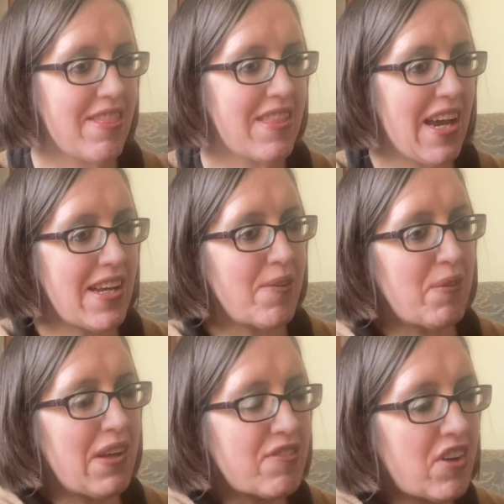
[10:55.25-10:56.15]
Then
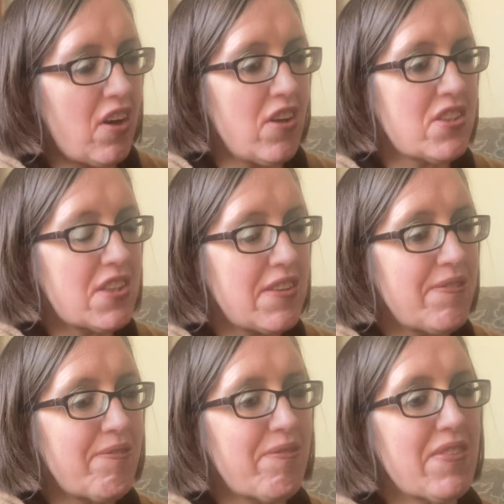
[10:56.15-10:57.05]
we've got
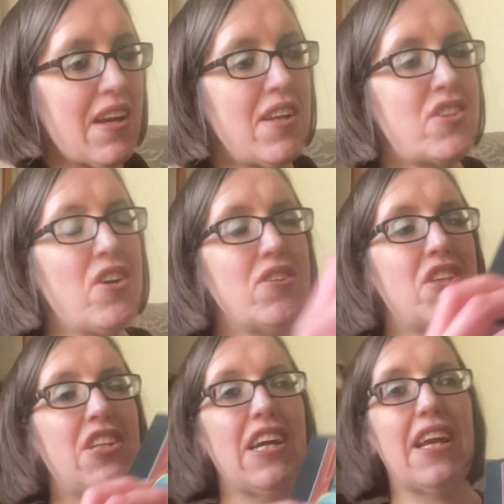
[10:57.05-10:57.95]

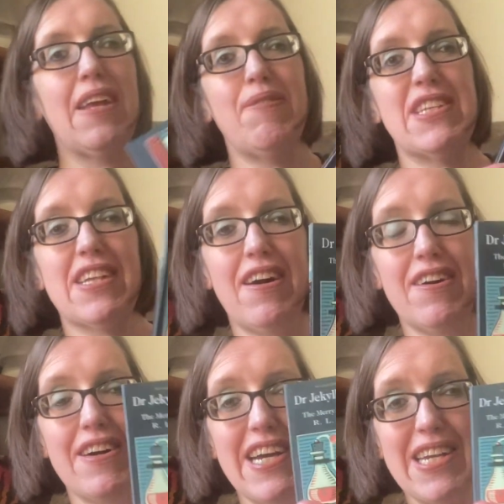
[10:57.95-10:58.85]
Dr. Jekyll and Mr.
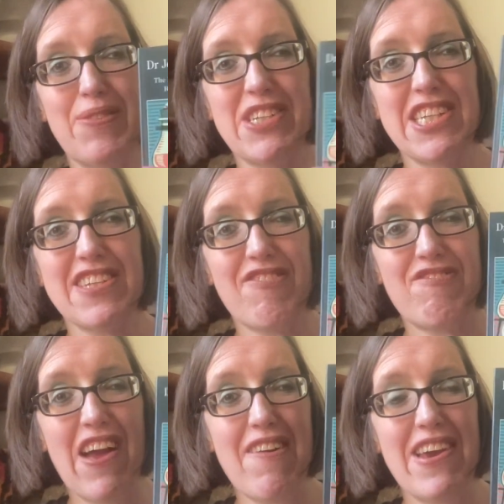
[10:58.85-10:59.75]
Hyde, which is a
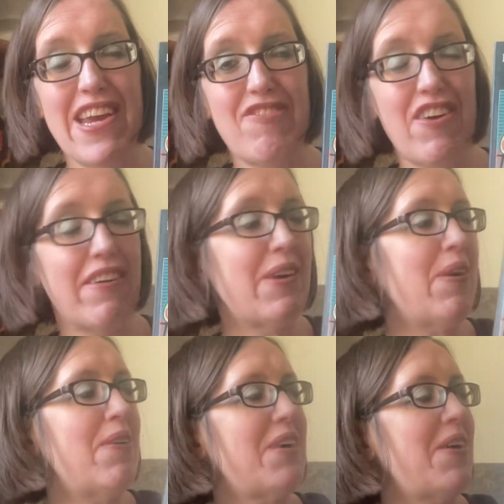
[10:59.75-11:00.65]
very, very
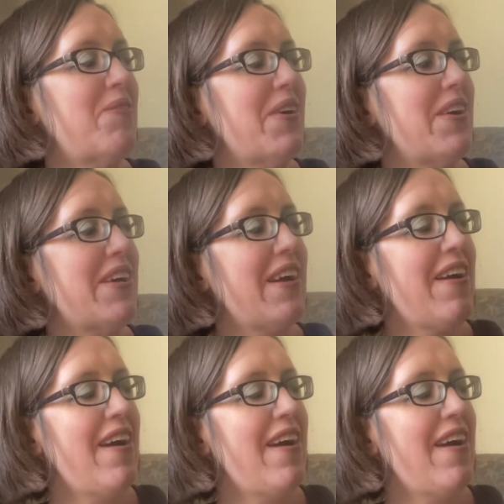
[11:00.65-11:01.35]
well-known book.